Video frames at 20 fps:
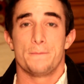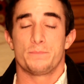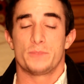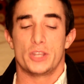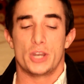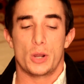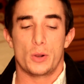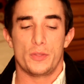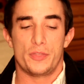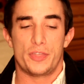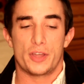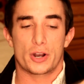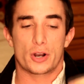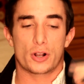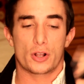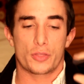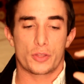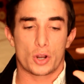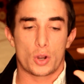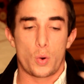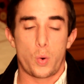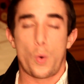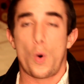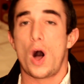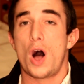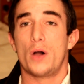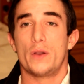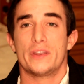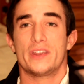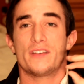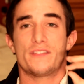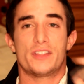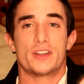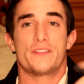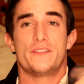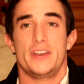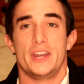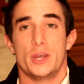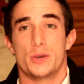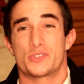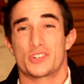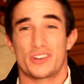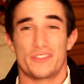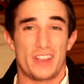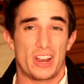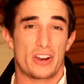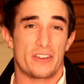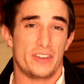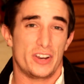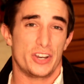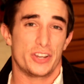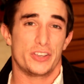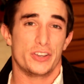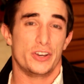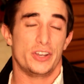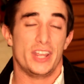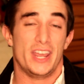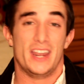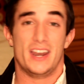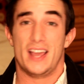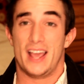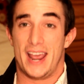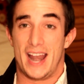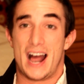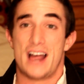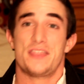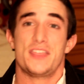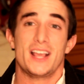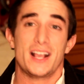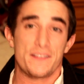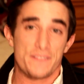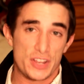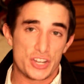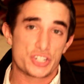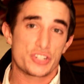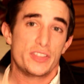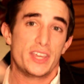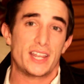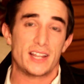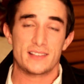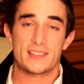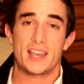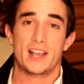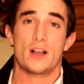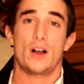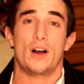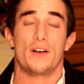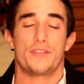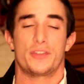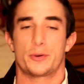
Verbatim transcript: You know, their, the quality of their videos are very, very good, and, and I think eventually they can take off.